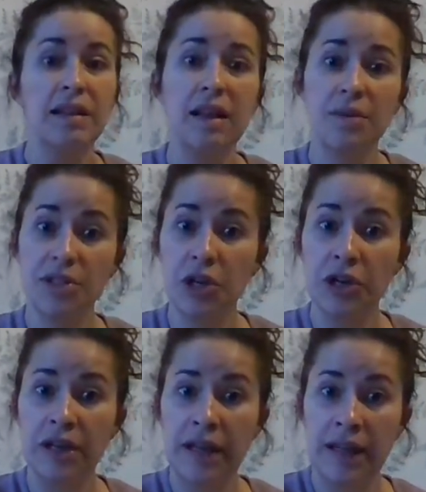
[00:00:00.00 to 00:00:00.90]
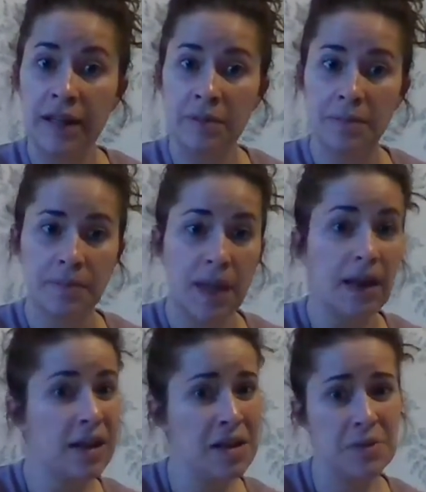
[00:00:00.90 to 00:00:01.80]
but it was hurting him, and
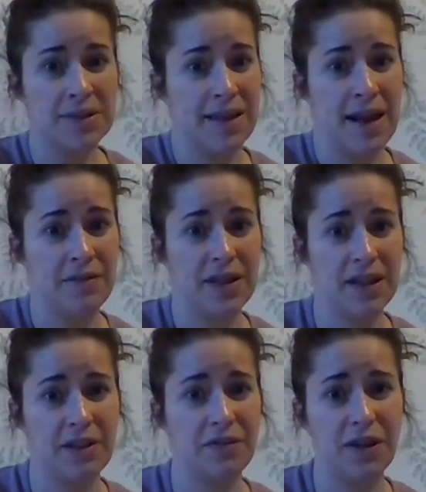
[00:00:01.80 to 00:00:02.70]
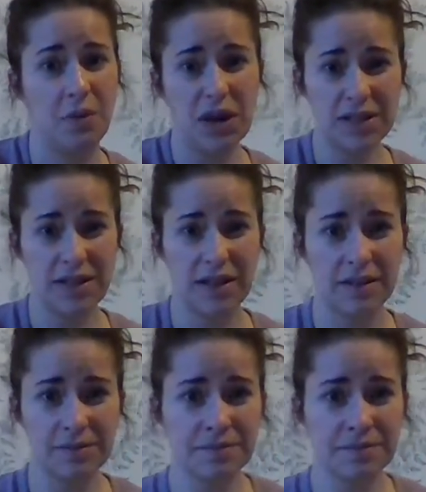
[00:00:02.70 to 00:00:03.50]
he wasn't having any fun, was he?